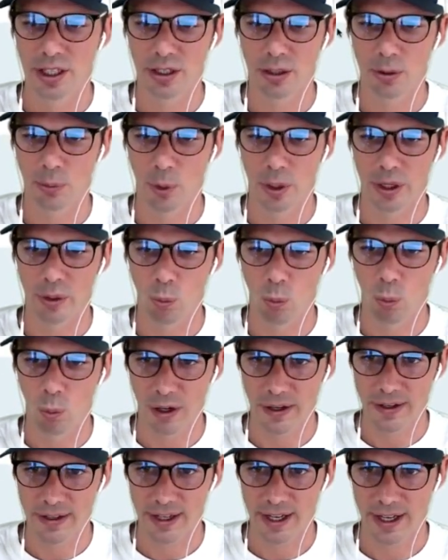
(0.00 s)
It'll wait
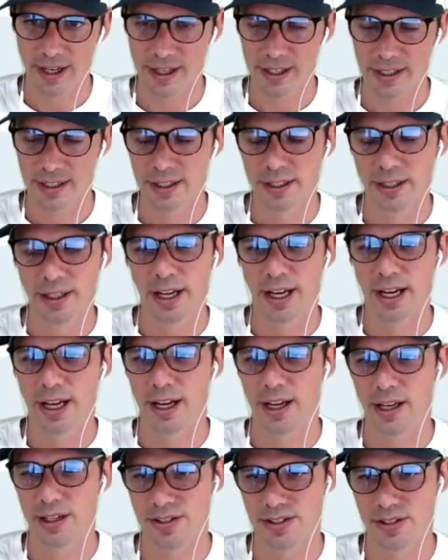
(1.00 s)
1 day,
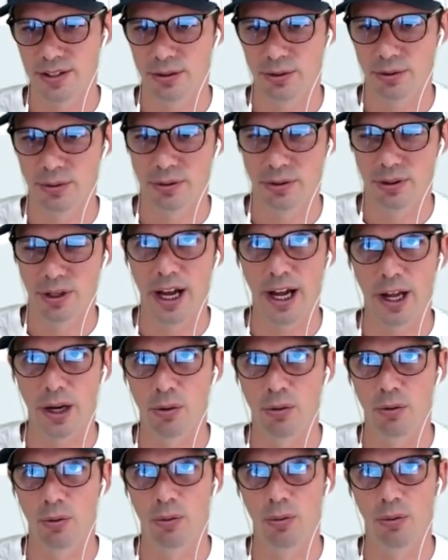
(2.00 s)
and so
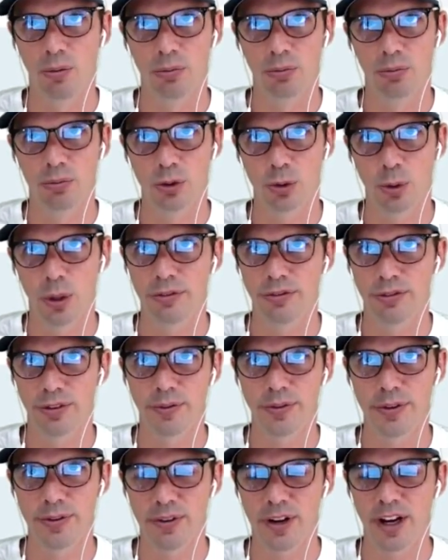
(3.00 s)
at
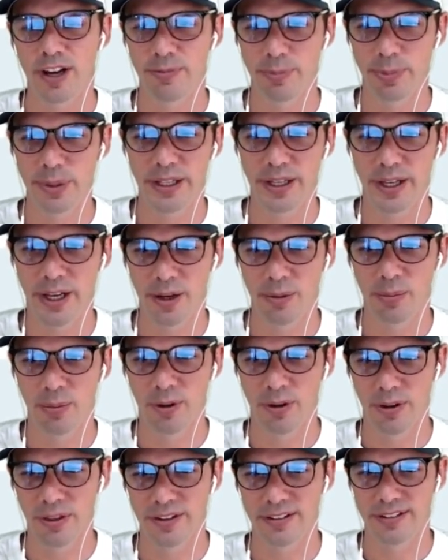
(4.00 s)
12:55 p.m.
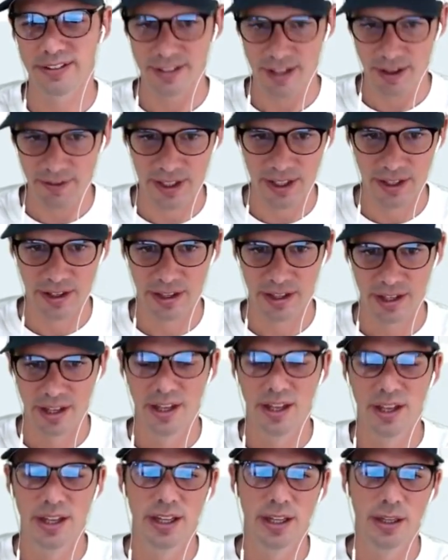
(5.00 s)
on the 7th,
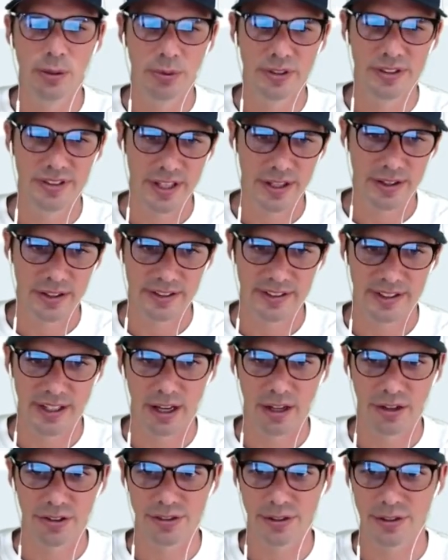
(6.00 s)
it would send this
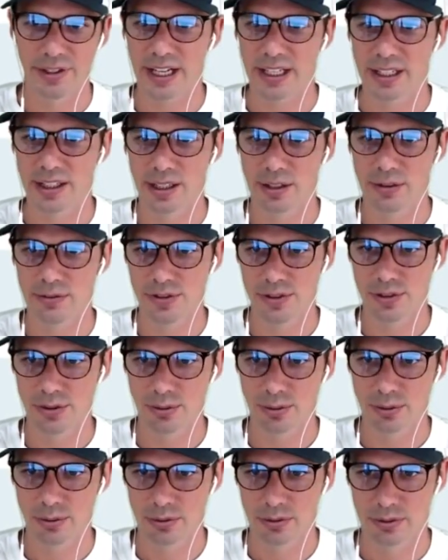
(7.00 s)
out. So that gives
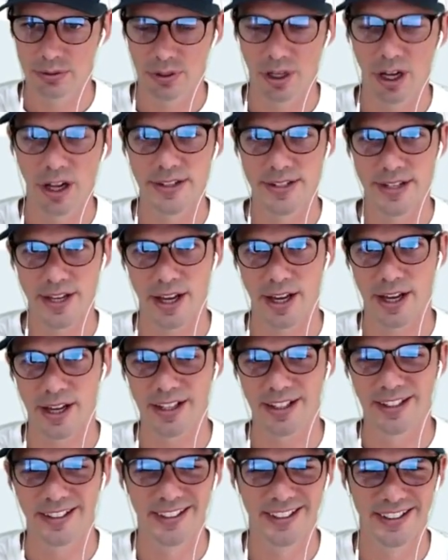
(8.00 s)
you a
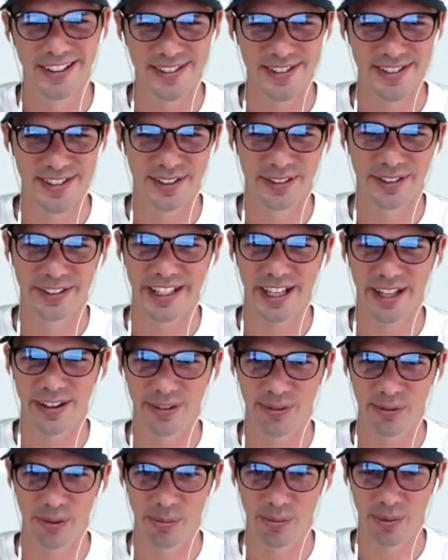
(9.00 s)
day to get
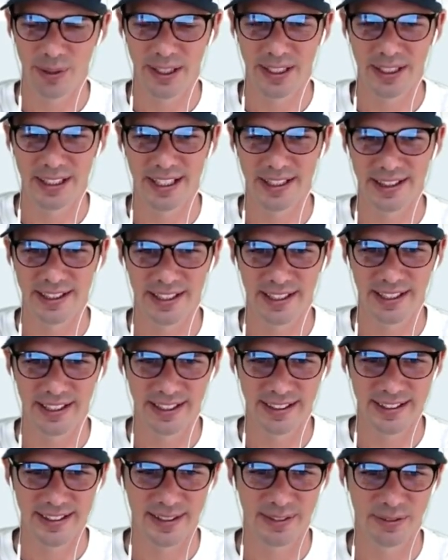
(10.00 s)
the replay, get the
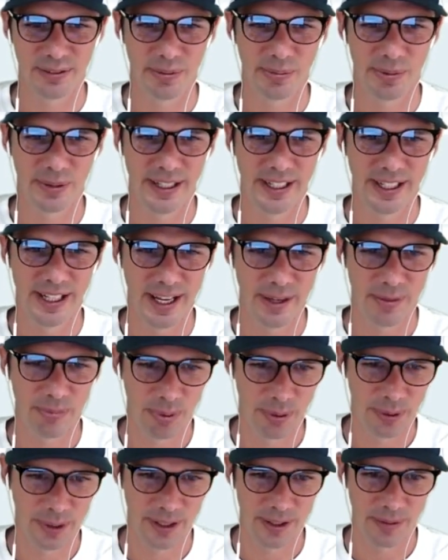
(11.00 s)
link to the replay, and
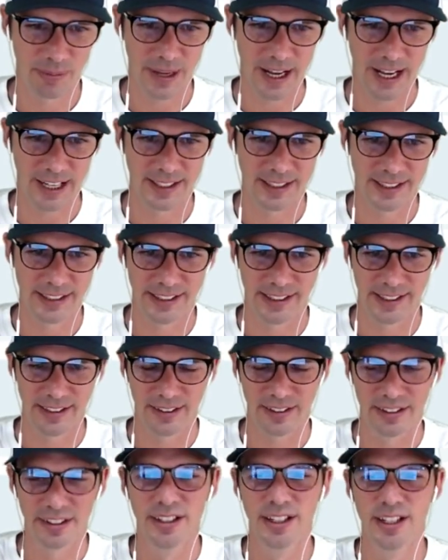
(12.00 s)
put it back in
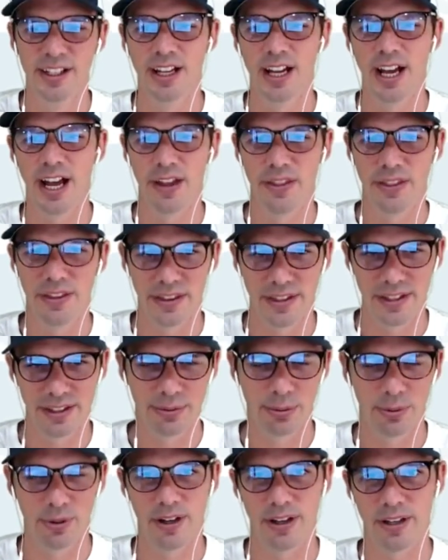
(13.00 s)
here, and then
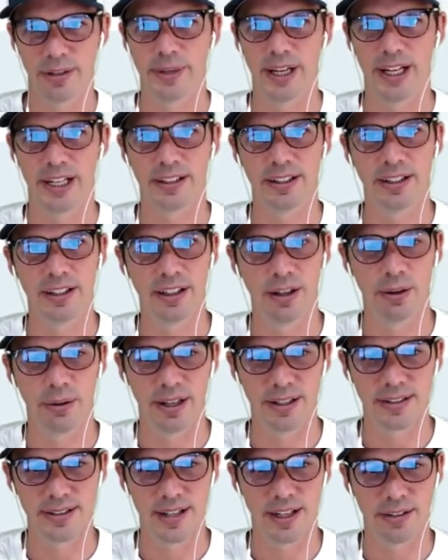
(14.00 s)
this will automatically go
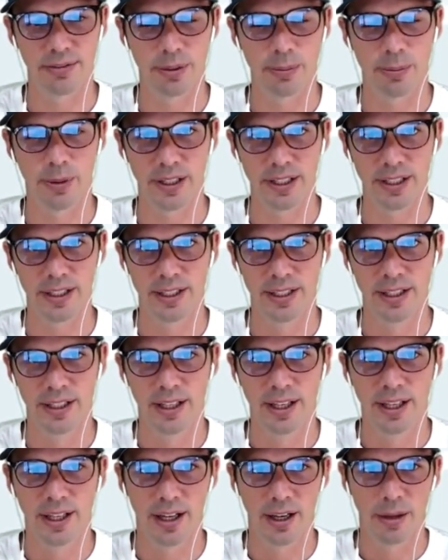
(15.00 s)
out to everybody
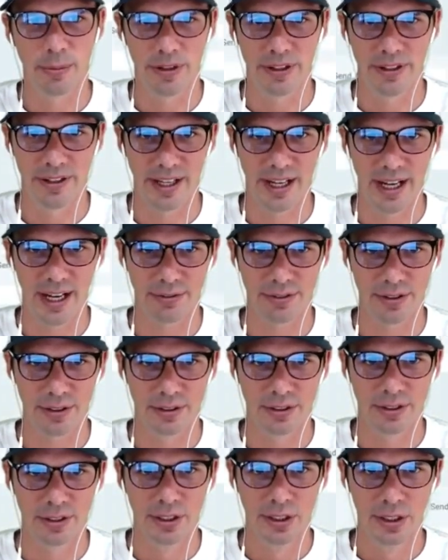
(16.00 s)
the day after.
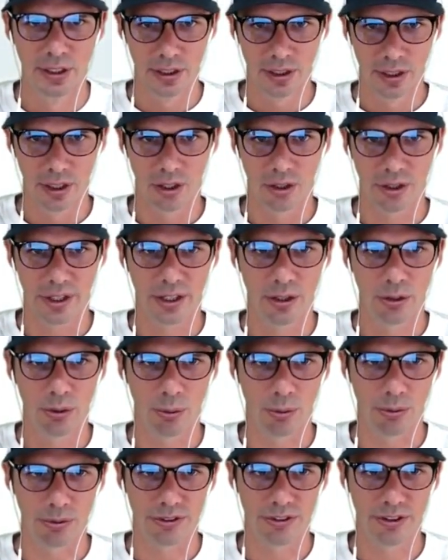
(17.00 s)
Okay,
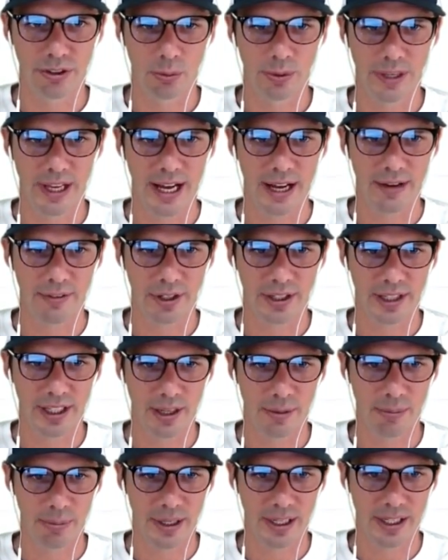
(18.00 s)
cool. So we have our
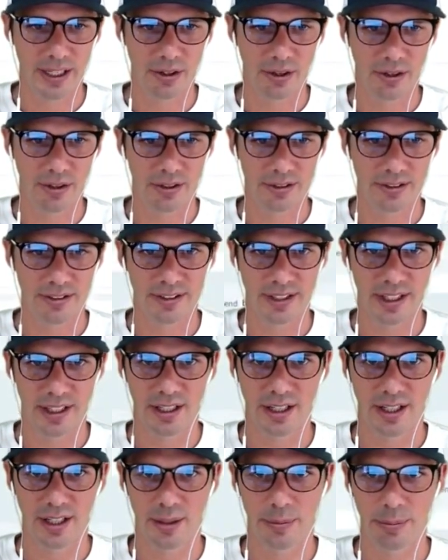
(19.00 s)
campaign all set
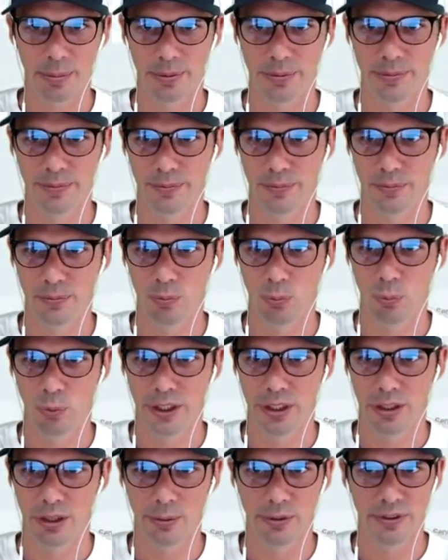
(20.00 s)
up.
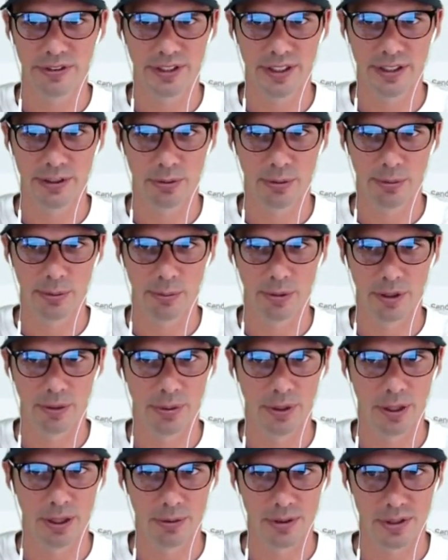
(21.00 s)
We always need to remember to
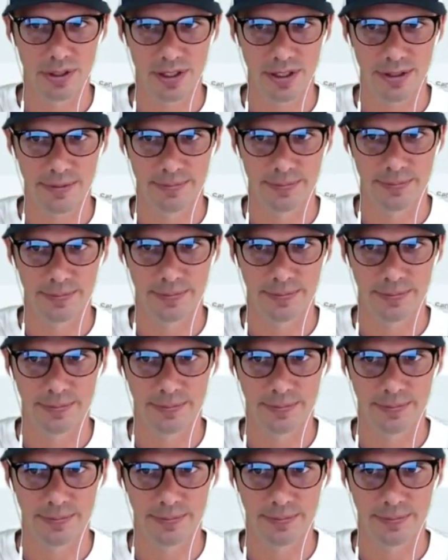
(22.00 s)
publish it.